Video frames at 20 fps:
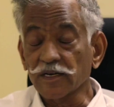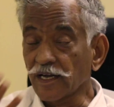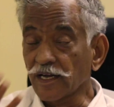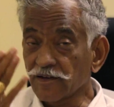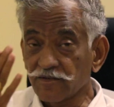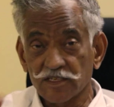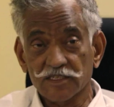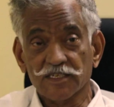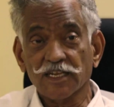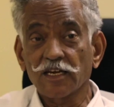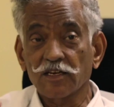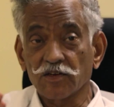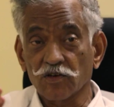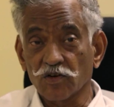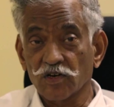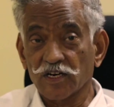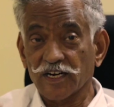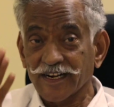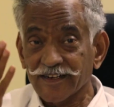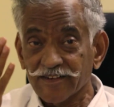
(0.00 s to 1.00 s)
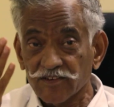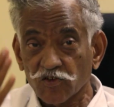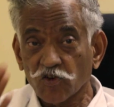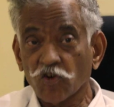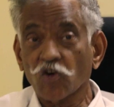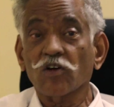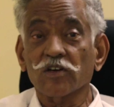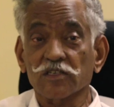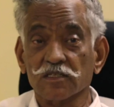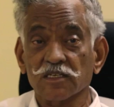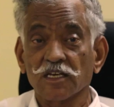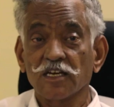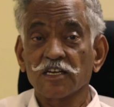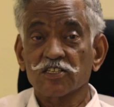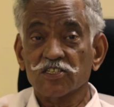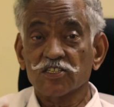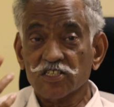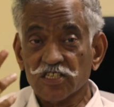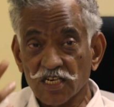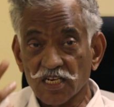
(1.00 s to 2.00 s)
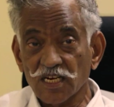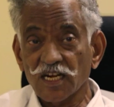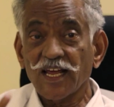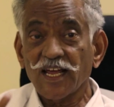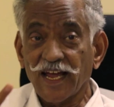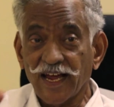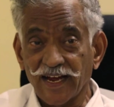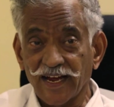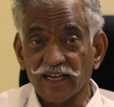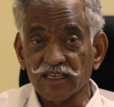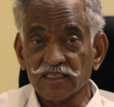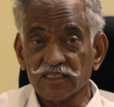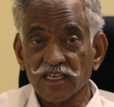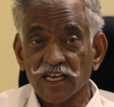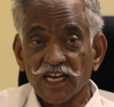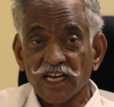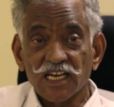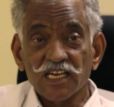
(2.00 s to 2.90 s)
I will tell you, Red Cross still has